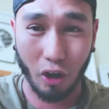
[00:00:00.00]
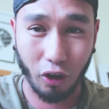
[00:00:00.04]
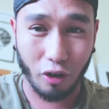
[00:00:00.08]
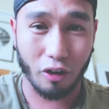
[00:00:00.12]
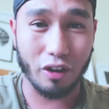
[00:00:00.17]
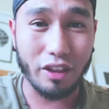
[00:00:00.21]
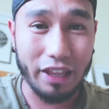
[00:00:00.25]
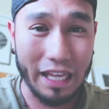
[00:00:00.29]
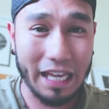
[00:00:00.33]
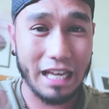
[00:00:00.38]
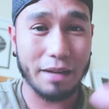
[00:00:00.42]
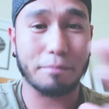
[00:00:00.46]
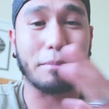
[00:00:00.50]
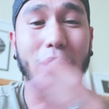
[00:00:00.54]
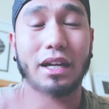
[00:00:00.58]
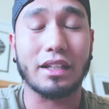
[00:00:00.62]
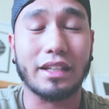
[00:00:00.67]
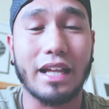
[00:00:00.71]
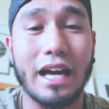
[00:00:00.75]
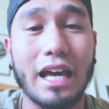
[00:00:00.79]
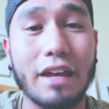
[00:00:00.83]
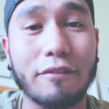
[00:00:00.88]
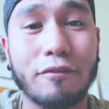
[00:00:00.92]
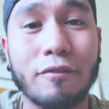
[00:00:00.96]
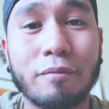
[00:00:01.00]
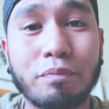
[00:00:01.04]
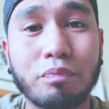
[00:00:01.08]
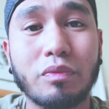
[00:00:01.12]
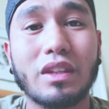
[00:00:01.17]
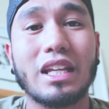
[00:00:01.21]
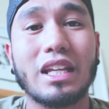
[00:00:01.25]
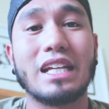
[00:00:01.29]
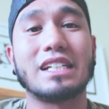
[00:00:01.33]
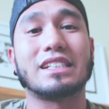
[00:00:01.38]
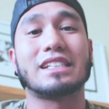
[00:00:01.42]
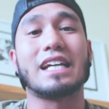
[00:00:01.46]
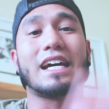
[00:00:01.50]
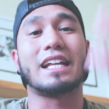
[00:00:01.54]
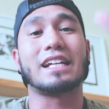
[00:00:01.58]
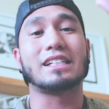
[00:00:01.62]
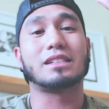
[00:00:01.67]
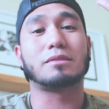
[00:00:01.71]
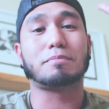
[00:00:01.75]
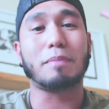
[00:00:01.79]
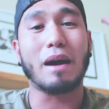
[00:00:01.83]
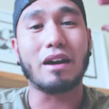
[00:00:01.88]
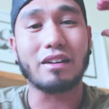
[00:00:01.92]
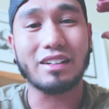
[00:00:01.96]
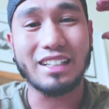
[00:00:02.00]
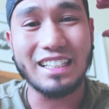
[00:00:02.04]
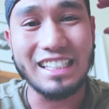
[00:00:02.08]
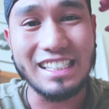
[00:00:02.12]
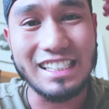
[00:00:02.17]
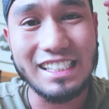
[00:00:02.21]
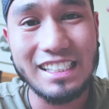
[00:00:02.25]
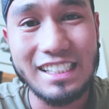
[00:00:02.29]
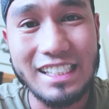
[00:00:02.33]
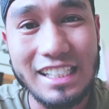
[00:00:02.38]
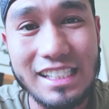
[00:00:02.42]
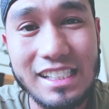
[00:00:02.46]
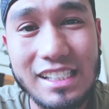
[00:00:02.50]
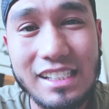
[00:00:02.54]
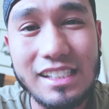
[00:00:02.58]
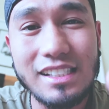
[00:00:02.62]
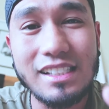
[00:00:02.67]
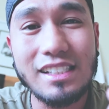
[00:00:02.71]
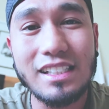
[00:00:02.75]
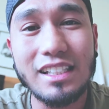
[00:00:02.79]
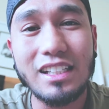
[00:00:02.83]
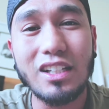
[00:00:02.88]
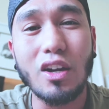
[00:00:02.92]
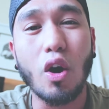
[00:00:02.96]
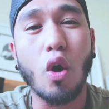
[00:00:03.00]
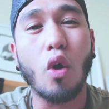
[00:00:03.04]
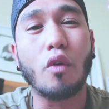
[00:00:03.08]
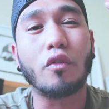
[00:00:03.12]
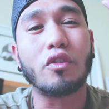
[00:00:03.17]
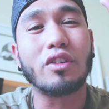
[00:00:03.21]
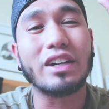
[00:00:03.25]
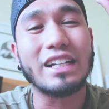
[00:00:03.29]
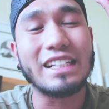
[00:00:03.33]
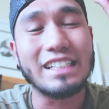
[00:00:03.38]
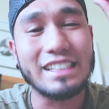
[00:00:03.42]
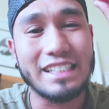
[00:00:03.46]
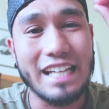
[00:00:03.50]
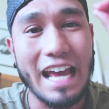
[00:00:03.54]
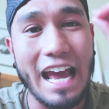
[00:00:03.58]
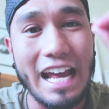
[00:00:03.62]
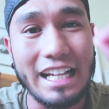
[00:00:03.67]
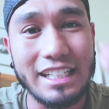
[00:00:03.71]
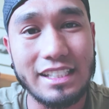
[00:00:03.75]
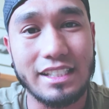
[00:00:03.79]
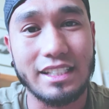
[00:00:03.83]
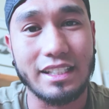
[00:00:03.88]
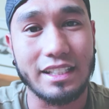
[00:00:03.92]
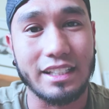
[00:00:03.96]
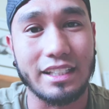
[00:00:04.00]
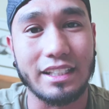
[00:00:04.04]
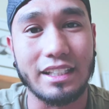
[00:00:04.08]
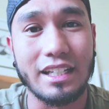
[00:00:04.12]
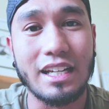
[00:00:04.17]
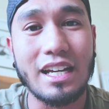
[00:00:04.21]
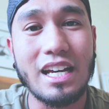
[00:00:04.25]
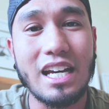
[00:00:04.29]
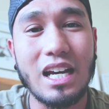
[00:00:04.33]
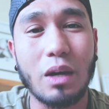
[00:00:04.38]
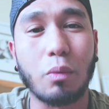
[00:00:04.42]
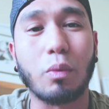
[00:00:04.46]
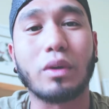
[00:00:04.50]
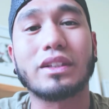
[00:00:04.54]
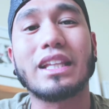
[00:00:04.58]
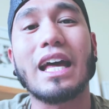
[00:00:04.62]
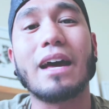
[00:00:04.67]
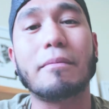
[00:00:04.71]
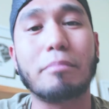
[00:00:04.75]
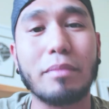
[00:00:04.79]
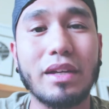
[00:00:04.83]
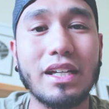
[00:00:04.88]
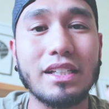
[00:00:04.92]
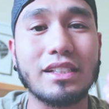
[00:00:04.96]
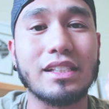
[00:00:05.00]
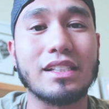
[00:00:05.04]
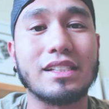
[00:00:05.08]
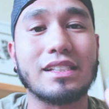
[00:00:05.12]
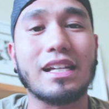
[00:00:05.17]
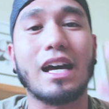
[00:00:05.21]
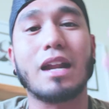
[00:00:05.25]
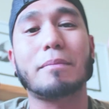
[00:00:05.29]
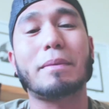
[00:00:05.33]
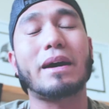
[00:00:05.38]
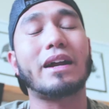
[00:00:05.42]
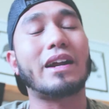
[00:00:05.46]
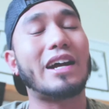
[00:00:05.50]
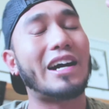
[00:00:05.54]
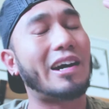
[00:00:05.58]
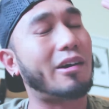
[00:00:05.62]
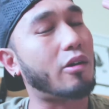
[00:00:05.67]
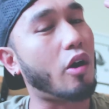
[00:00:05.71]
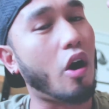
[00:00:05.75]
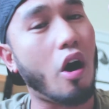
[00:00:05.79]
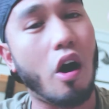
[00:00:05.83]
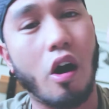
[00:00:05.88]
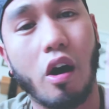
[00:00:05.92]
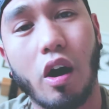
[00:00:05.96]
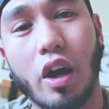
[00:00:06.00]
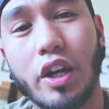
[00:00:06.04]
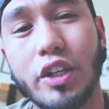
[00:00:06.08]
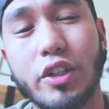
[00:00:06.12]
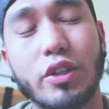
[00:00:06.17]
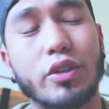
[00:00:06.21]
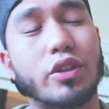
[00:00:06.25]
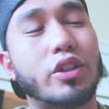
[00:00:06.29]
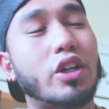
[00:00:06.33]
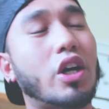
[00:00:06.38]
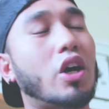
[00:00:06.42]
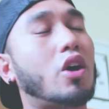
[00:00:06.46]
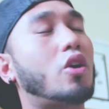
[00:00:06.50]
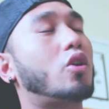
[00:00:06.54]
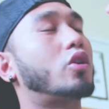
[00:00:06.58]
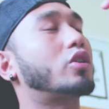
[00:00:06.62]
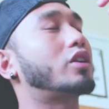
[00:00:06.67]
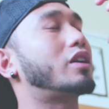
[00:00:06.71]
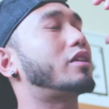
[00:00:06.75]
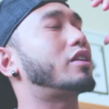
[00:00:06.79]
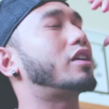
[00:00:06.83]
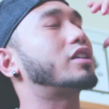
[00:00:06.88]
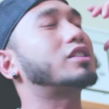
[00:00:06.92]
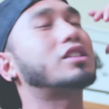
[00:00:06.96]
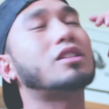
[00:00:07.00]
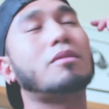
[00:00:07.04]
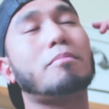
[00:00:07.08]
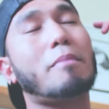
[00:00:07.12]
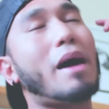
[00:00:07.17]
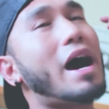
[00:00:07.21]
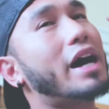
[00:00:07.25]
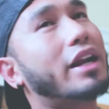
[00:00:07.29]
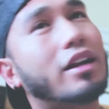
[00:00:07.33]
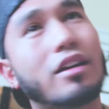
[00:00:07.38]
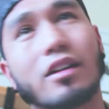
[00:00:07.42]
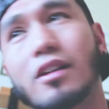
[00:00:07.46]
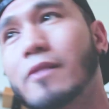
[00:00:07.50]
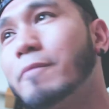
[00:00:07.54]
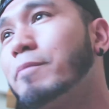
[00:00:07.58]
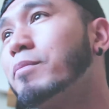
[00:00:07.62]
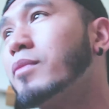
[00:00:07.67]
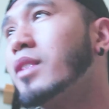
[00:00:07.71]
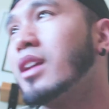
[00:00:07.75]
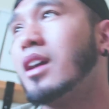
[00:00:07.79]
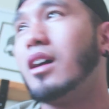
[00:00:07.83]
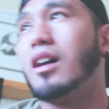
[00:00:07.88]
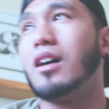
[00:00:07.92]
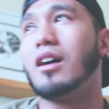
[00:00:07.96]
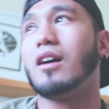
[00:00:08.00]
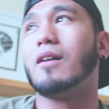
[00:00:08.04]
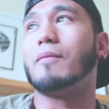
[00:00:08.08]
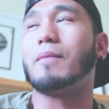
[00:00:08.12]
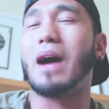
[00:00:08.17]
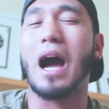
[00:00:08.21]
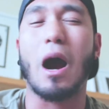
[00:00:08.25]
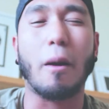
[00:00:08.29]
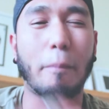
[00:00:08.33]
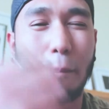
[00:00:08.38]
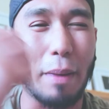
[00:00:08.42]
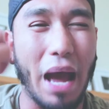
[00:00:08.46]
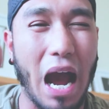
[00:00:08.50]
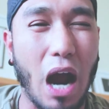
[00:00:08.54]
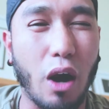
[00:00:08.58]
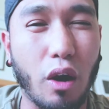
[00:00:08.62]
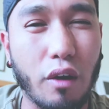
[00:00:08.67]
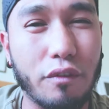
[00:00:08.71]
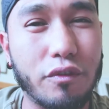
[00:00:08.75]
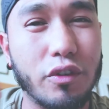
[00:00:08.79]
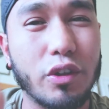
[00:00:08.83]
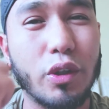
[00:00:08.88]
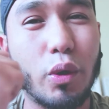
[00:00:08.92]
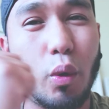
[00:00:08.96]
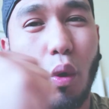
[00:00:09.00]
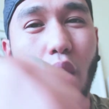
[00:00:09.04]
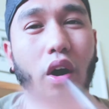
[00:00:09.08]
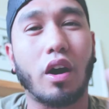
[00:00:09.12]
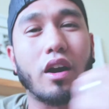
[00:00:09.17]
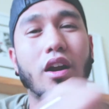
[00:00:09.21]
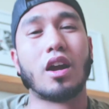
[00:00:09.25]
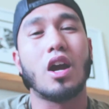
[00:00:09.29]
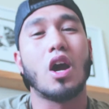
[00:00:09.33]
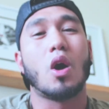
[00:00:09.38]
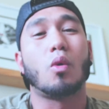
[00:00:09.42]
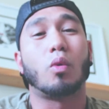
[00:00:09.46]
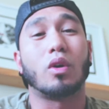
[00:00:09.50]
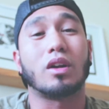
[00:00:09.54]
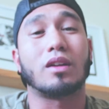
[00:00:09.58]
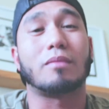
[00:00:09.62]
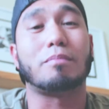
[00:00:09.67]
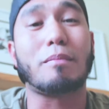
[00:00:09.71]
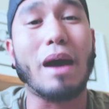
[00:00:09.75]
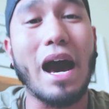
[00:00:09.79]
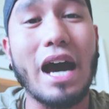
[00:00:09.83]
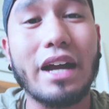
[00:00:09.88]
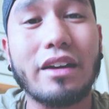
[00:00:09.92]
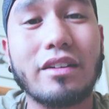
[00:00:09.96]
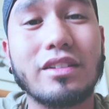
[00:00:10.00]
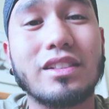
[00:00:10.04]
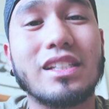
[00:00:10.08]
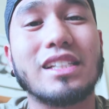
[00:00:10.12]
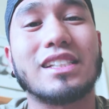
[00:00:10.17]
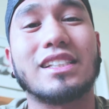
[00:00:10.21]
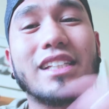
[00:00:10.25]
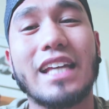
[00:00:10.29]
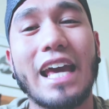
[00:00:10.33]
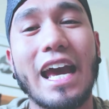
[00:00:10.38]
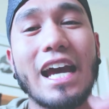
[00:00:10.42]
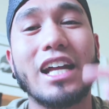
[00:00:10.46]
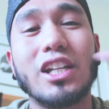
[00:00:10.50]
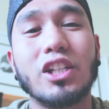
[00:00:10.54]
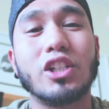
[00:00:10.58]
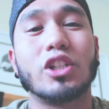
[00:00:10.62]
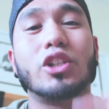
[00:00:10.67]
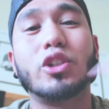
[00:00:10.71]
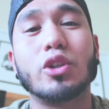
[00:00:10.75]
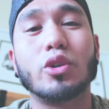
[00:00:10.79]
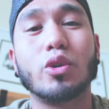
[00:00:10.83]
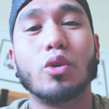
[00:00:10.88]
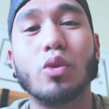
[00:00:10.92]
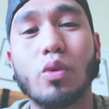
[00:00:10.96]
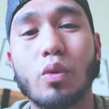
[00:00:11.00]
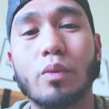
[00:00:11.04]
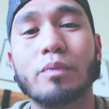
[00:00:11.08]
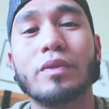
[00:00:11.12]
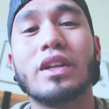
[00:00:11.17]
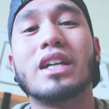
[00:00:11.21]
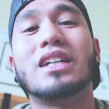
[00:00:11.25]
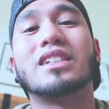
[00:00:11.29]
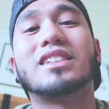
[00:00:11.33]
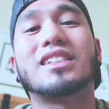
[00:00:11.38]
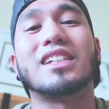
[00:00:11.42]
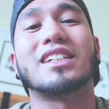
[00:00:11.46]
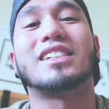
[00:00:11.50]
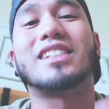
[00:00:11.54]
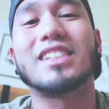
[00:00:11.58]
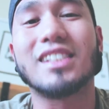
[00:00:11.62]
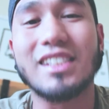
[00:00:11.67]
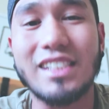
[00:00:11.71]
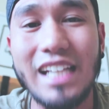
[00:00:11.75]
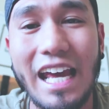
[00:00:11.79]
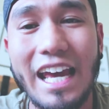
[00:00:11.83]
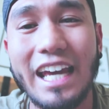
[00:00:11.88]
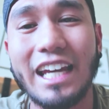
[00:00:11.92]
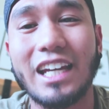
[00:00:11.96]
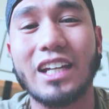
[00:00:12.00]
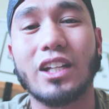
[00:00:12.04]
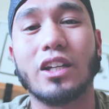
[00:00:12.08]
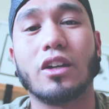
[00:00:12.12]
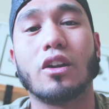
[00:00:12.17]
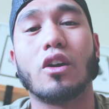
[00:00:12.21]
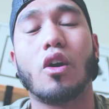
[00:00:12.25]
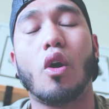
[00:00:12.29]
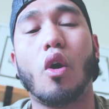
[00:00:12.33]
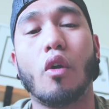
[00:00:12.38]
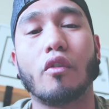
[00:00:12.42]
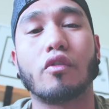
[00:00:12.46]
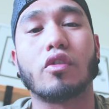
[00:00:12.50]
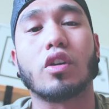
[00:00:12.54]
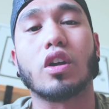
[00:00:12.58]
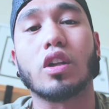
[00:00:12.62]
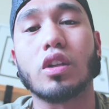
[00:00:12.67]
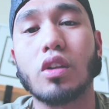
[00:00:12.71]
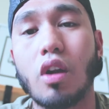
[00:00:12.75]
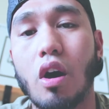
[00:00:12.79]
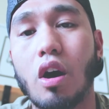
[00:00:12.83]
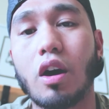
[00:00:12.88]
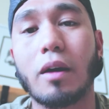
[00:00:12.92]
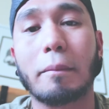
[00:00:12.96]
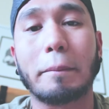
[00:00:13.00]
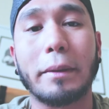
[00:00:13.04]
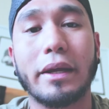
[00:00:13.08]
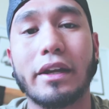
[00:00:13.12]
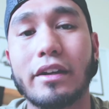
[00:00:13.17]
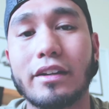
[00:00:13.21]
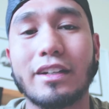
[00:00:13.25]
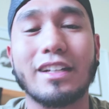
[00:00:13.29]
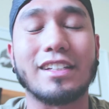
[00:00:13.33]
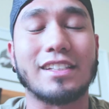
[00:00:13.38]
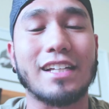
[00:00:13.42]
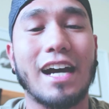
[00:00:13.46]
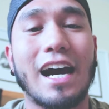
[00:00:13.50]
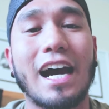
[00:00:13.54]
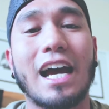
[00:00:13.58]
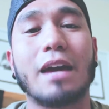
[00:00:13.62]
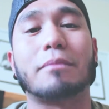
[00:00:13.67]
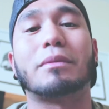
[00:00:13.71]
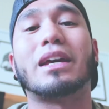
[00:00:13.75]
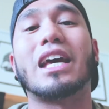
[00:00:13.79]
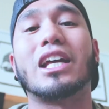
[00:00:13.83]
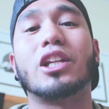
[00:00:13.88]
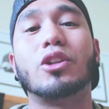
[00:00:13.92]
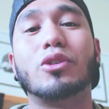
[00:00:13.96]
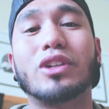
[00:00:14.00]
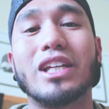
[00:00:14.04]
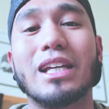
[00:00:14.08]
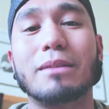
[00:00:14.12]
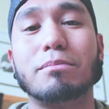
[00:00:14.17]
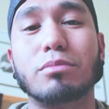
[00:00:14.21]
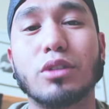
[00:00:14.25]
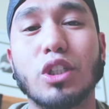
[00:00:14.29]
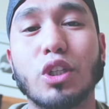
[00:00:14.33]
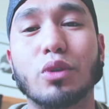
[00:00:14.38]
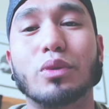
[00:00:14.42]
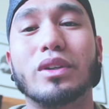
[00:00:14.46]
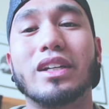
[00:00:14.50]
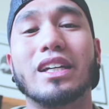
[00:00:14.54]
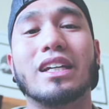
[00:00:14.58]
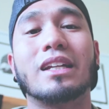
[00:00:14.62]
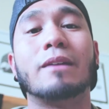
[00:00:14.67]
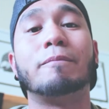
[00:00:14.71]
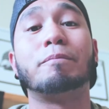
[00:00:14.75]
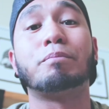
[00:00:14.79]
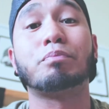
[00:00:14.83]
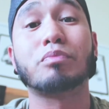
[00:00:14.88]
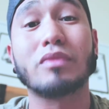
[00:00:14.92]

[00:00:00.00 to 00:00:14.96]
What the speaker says: earth in my life, is that it's about consistency over intensity. And what that means is not about how hard you go, it doesn't matter how powerful you are. What matters is, can you sustain over a long period of time? Can you keep doing it